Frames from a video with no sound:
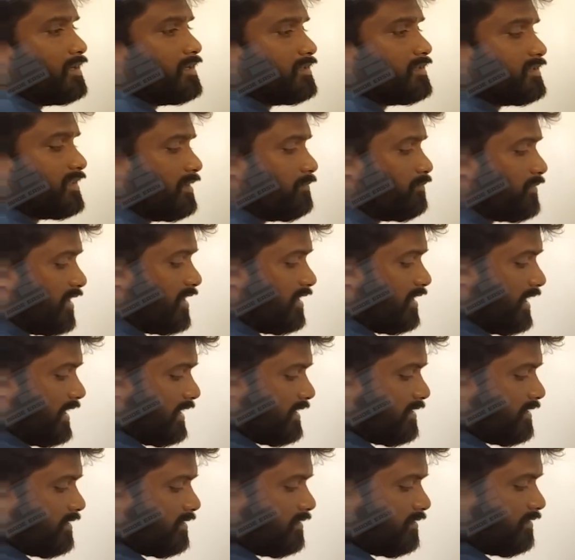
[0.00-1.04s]
Same thing
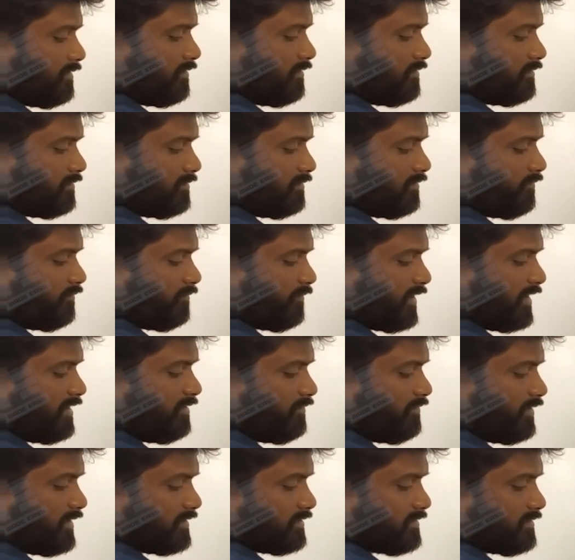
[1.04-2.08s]
like 5
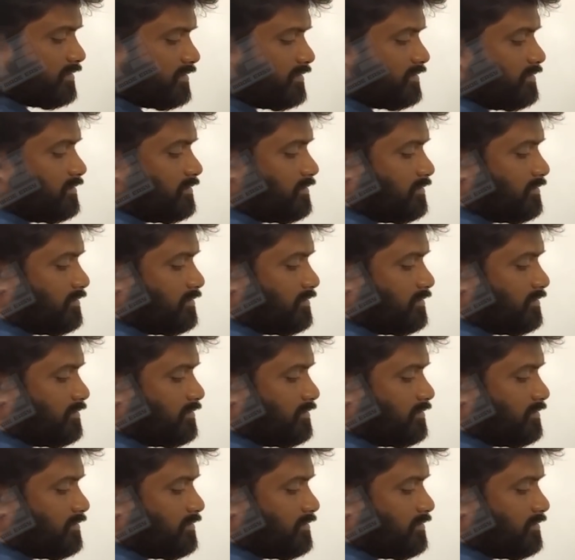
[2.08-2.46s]
ones